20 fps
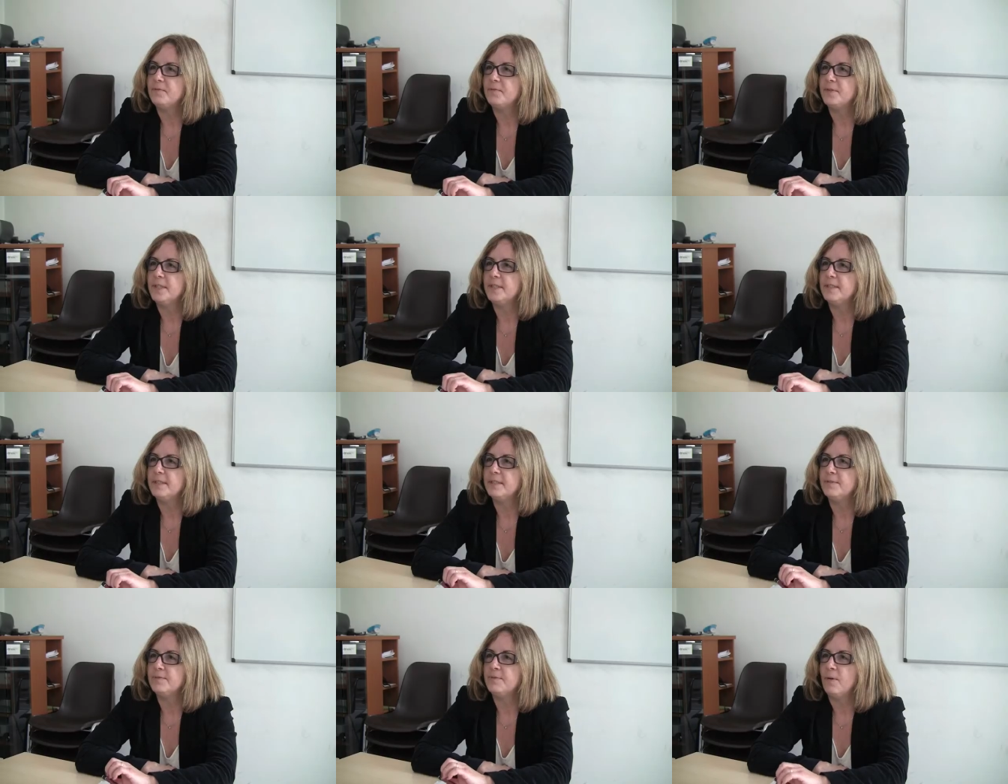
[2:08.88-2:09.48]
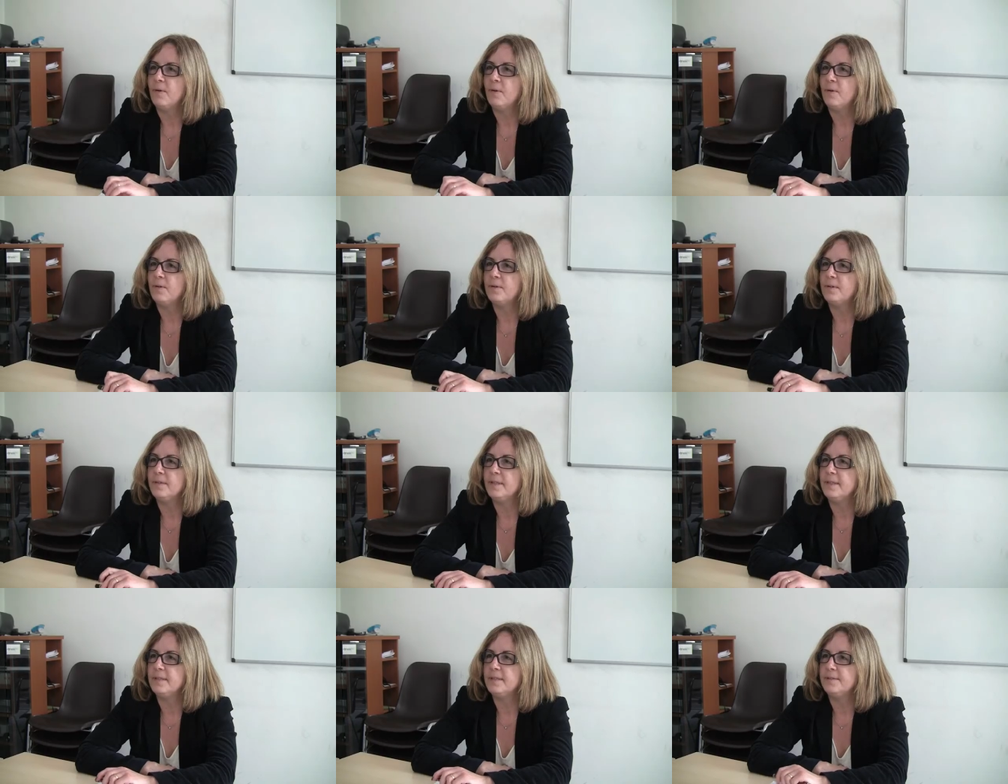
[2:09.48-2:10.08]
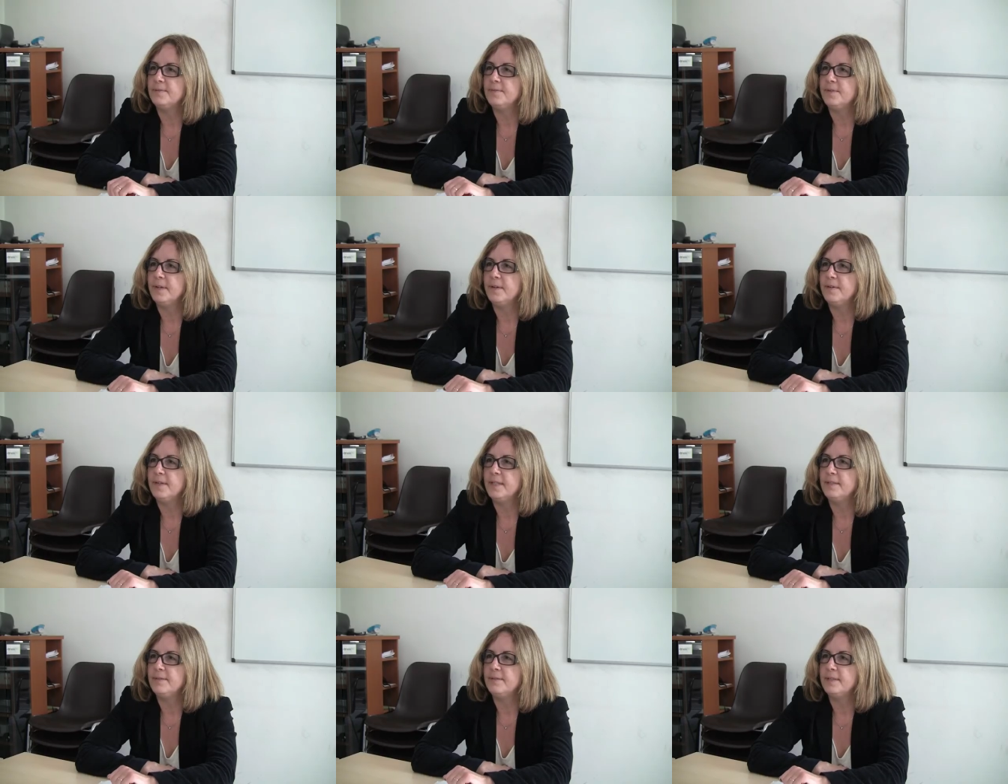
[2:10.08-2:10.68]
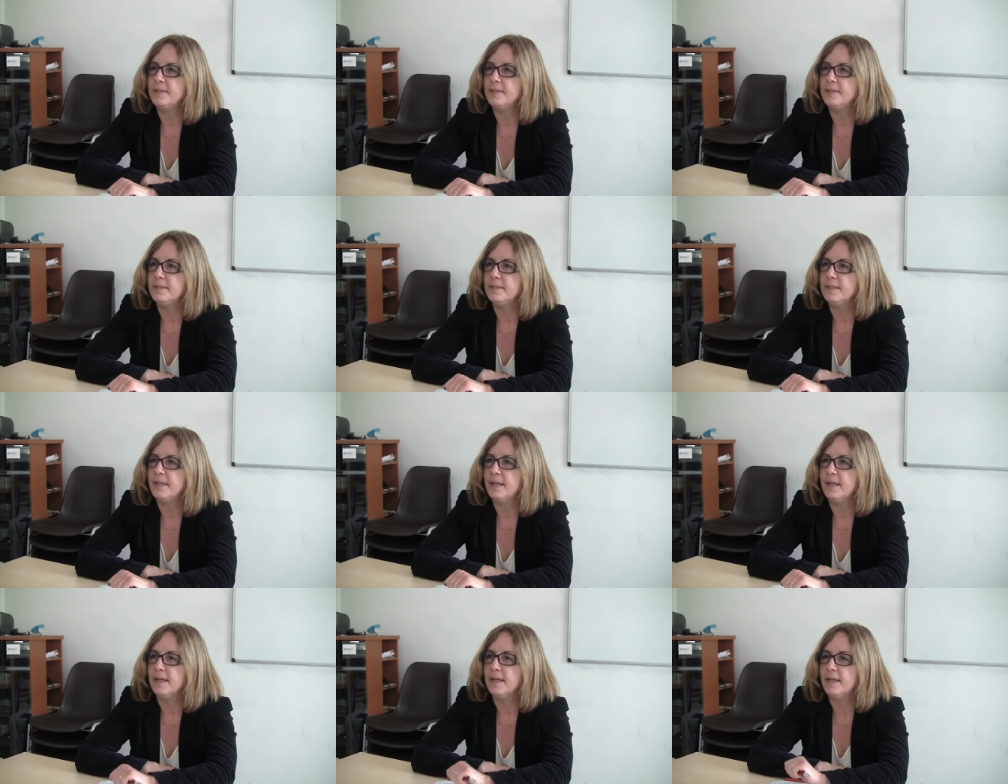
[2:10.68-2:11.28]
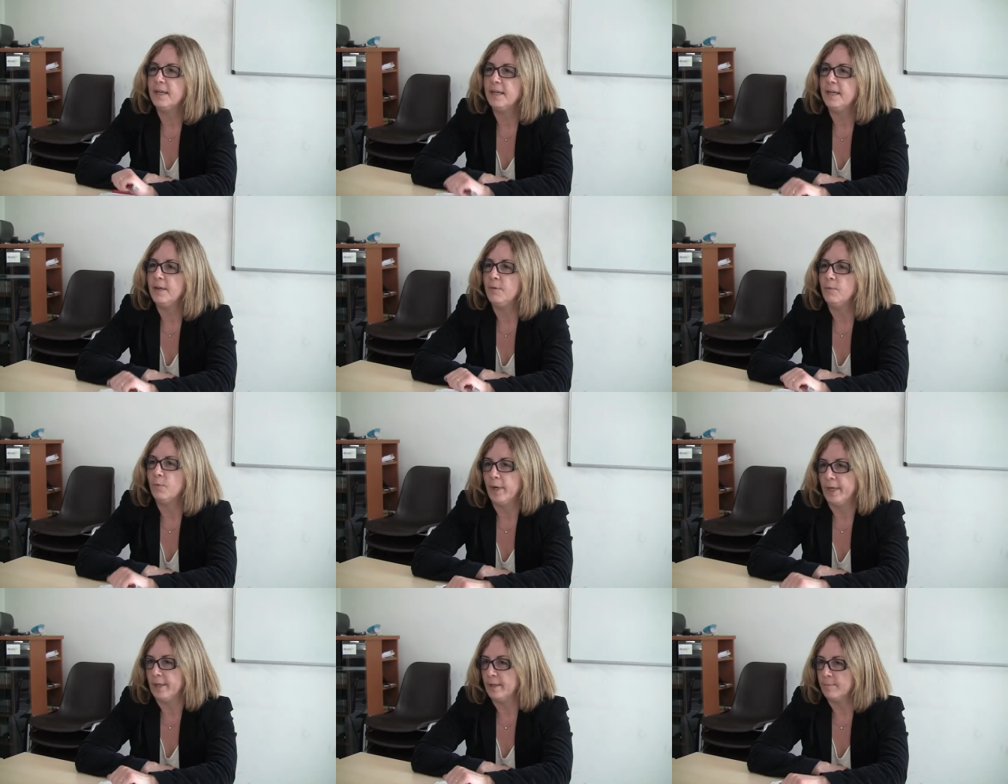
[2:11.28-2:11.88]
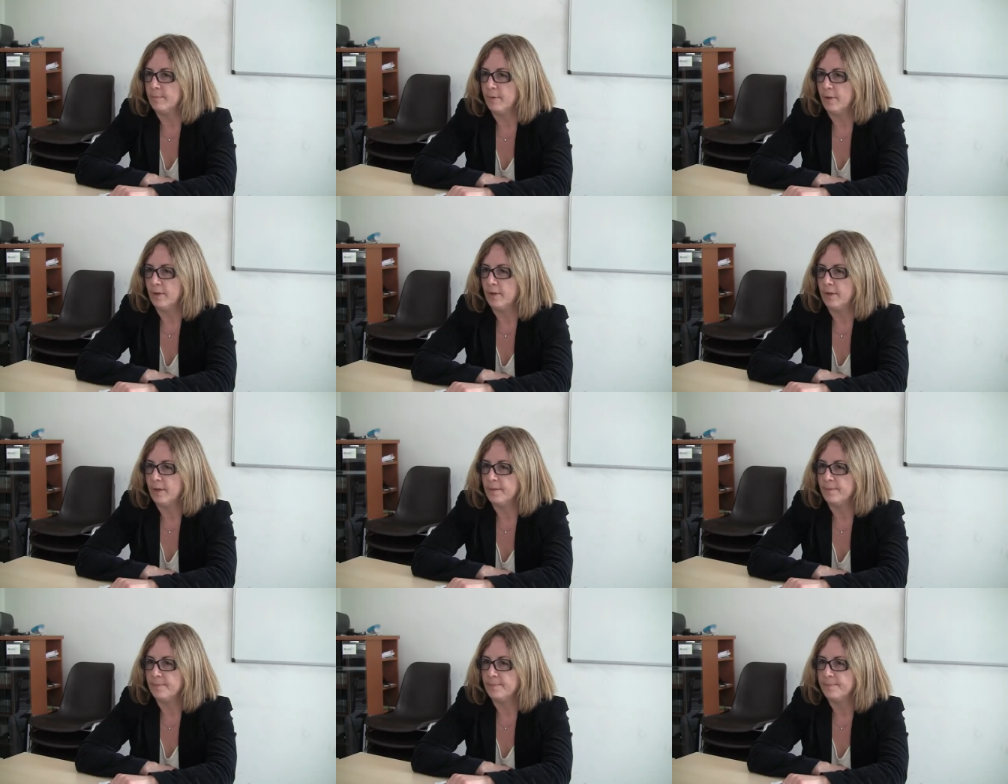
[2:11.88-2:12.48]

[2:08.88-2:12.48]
First of all, this very interesting e-workbook.